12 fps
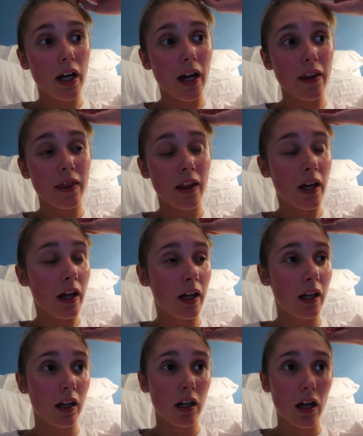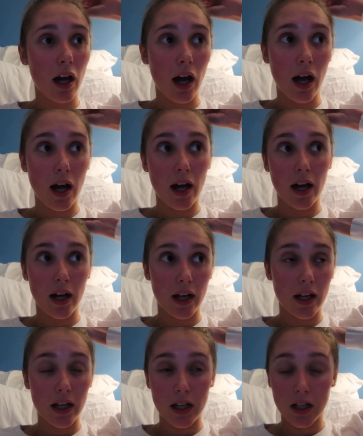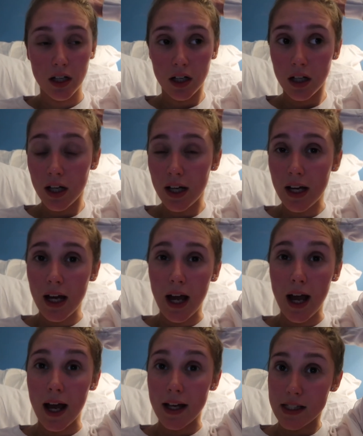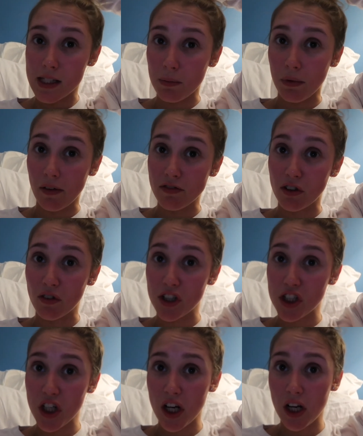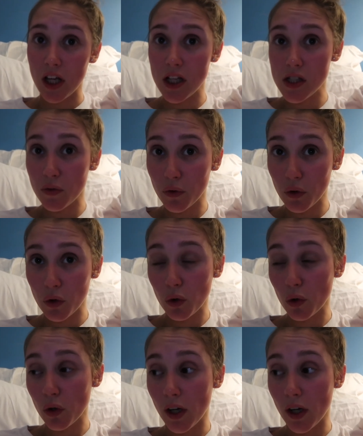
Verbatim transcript: and then I had some leftover Chinese food.